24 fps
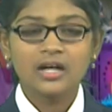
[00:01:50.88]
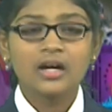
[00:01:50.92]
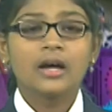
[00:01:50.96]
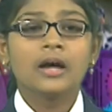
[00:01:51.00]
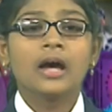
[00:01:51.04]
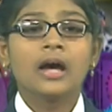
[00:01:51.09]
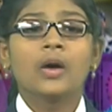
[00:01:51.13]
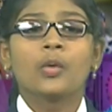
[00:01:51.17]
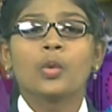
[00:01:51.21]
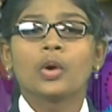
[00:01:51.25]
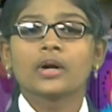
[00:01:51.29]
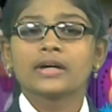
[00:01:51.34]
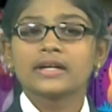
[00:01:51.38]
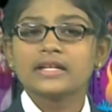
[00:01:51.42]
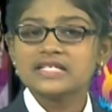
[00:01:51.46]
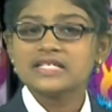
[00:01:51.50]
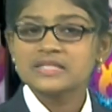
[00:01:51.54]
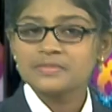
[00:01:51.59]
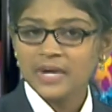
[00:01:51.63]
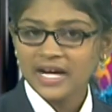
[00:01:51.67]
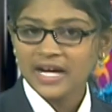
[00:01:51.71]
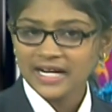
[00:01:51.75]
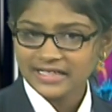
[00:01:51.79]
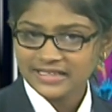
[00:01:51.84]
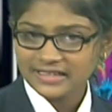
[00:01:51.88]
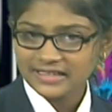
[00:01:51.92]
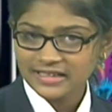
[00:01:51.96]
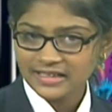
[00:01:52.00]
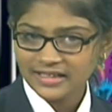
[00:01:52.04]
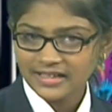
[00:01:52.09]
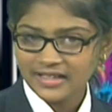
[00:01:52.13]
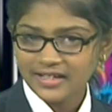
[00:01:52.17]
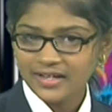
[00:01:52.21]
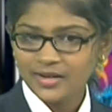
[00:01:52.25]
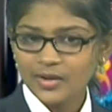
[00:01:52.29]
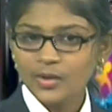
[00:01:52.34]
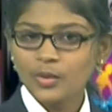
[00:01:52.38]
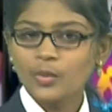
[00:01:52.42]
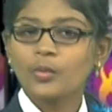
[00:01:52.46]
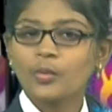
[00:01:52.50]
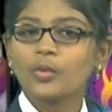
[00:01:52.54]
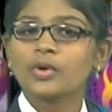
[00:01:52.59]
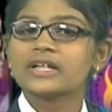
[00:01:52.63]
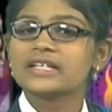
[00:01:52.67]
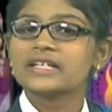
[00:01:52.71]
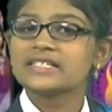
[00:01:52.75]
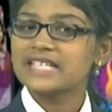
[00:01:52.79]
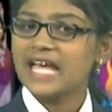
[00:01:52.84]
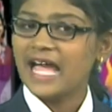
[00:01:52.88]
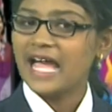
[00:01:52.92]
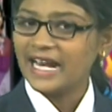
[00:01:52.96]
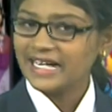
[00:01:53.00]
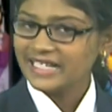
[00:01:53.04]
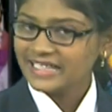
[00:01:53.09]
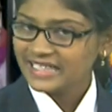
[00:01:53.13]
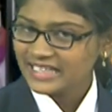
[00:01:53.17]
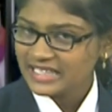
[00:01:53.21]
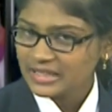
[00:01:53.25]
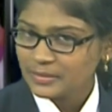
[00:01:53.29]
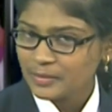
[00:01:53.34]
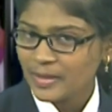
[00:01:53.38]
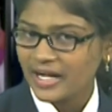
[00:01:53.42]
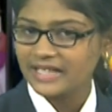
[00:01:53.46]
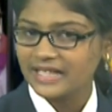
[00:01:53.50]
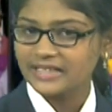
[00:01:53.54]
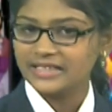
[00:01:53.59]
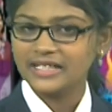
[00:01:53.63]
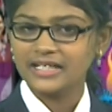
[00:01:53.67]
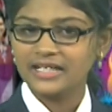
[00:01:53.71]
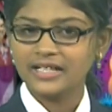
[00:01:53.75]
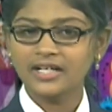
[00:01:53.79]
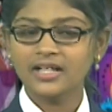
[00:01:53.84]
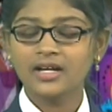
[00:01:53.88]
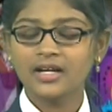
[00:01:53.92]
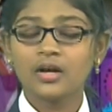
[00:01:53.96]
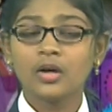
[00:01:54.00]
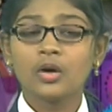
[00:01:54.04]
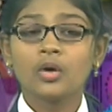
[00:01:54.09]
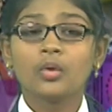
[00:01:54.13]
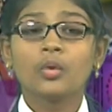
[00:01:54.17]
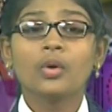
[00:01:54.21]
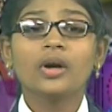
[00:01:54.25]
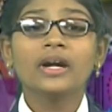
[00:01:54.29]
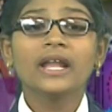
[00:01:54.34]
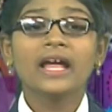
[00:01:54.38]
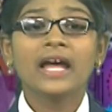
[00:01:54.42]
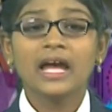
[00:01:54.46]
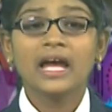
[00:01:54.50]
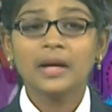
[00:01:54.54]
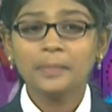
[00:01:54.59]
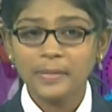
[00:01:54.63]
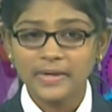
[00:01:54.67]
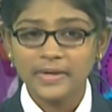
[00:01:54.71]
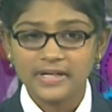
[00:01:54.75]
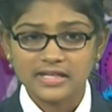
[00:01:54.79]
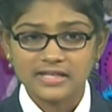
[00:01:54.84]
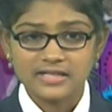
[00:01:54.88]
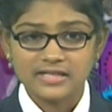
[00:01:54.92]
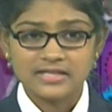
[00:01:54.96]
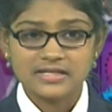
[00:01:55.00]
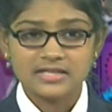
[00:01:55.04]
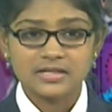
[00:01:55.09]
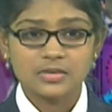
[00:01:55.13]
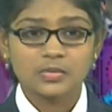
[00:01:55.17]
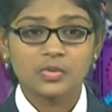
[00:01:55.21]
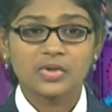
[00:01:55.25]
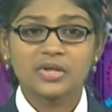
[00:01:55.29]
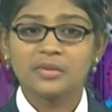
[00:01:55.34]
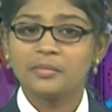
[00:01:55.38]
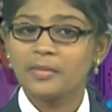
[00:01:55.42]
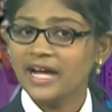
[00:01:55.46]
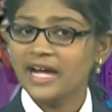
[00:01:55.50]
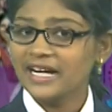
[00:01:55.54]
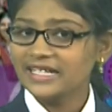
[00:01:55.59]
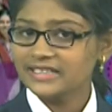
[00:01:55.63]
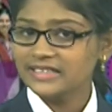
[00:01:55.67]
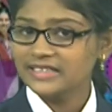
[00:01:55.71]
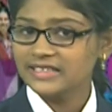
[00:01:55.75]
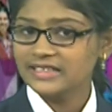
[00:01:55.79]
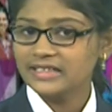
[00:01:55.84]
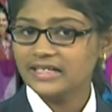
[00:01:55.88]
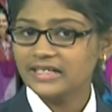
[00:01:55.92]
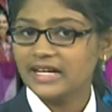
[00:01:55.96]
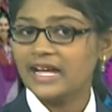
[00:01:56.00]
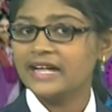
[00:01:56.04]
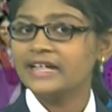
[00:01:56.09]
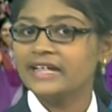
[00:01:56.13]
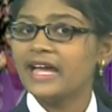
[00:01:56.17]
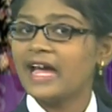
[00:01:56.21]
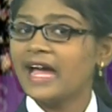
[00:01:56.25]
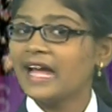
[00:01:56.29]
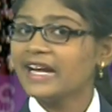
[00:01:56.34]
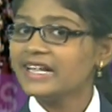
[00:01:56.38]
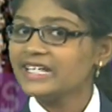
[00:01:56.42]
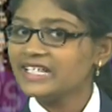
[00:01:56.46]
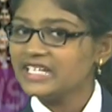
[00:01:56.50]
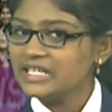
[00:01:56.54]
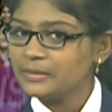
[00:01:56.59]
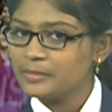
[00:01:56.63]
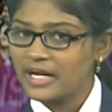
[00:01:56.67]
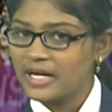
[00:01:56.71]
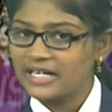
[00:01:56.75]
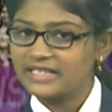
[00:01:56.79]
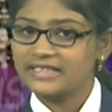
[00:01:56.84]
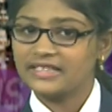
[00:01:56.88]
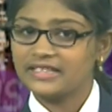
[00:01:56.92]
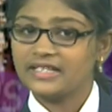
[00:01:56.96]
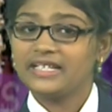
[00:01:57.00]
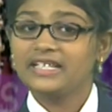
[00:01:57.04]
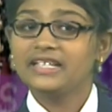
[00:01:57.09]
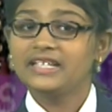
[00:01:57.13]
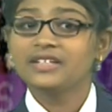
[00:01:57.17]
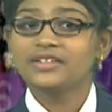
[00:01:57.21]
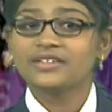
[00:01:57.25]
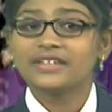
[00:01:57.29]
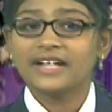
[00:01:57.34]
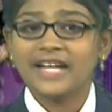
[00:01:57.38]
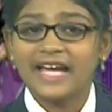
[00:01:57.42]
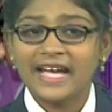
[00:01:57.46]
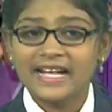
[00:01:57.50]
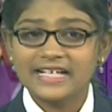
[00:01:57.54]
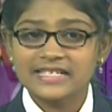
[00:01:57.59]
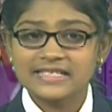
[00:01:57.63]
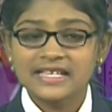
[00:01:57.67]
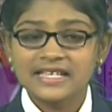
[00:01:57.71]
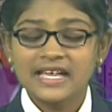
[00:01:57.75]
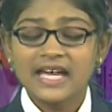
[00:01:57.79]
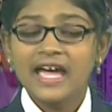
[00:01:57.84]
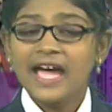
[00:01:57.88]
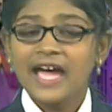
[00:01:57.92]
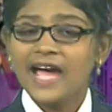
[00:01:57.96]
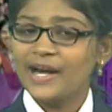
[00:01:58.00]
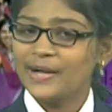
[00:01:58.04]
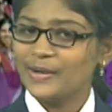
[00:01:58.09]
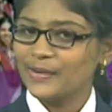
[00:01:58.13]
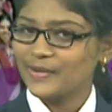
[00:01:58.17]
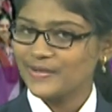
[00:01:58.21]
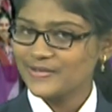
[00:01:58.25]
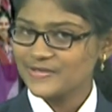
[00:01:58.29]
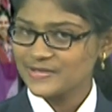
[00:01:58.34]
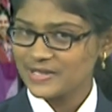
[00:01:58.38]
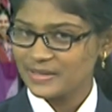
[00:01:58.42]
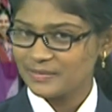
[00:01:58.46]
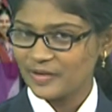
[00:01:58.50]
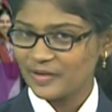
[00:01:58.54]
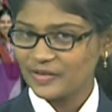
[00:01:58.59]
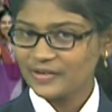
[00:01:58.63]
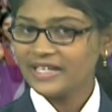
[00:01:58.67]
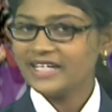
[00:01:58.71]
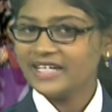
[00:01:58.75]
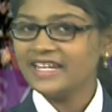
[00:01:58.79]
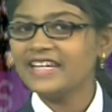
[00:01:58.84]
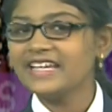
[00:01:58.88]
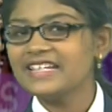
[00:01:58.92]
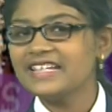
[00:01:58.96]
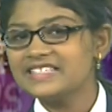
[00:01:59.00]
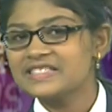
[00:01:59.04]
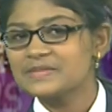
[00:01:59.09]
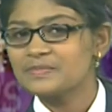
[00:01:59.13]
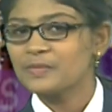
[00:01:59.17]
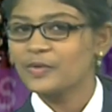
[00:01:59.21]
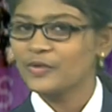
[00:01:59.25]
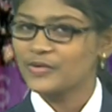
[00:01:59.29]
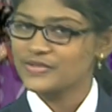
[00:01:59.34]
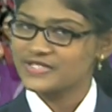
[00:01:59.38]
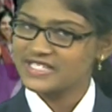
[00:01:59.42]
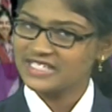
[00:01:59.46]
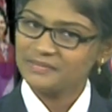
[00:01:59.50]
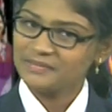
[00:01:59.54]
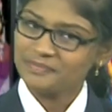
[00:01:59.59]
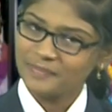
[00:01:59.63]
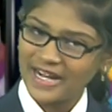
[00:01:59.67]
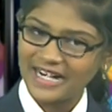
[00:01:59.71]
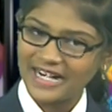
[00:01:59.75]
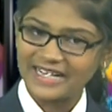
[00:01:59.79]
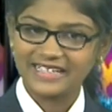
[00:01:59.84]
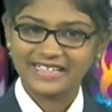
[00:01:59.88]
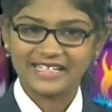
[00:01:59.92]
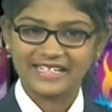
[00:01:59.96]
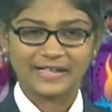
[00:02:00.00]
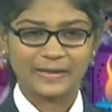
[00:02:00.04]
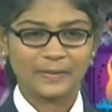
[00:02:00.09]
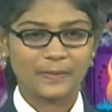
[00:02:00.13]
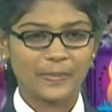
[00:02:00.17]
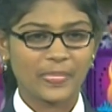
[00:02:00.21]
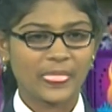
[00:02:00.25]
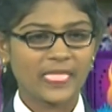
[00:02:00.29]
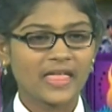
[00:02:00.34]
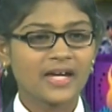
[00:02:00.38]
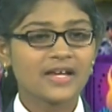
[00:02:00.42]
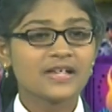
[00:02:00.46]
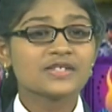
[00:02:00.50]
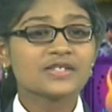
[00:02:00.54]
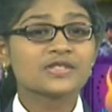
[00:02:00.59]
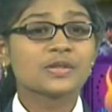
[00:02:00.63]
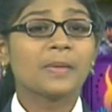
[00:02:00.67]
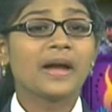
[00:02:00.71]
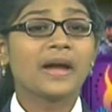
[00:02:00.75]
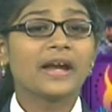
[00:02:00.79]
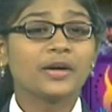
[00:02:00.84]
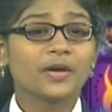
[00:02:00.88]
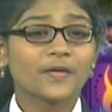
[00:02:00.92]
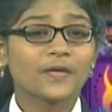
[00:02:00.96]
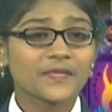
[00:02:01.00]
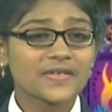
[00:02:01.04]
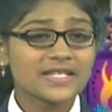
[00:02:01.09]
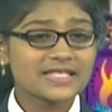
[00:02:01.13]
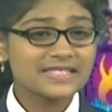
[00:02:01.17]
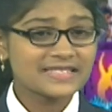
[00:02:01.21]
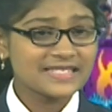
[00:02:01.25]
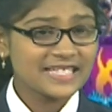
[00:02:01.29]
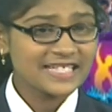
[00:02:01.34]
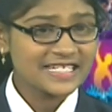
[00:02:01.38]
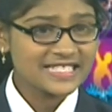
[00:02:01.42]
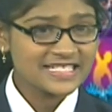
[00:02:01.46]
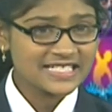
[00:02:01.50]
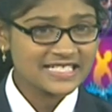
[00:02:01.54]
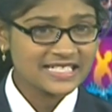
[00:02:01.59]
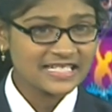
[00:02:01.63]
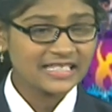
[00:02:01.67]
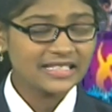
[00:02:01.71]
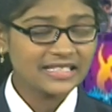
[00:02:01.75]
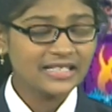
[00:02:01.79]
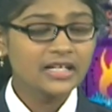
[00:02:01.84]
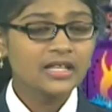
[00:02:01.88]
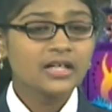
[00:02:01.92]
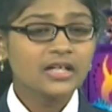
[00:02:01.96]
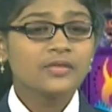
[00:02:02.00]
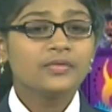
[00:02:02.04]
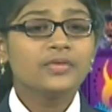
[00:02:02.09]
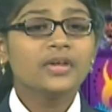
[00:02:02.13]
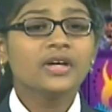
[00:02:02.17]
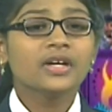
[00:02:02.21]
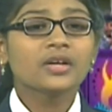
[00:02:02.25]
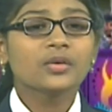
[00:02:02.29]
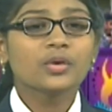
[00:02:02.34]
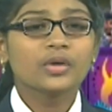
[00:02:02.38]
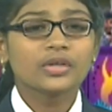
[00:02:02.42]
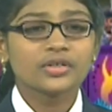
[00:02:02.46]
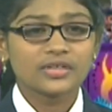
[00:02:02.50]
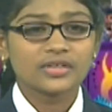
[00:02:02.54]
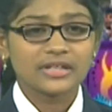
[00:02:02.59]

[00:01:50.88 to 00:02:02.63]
what is matter, what is antimatter, what happens when matter and antimatter interacts, and also about Higgs boson particle. So, by the end of this session, we are going to